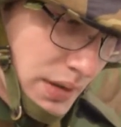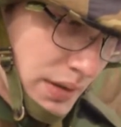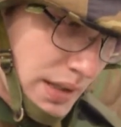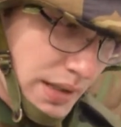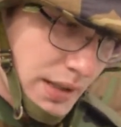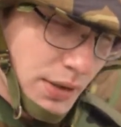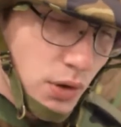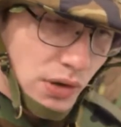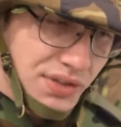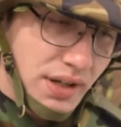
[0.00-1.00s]
and the
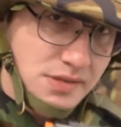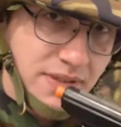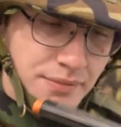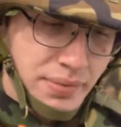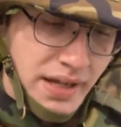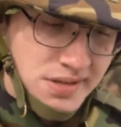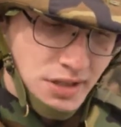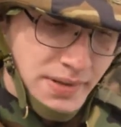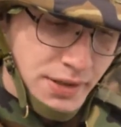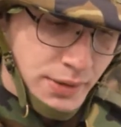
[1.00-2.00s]
whole thing is made of
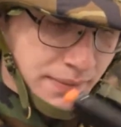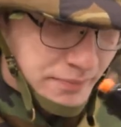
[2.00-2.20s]
plastic, by the way.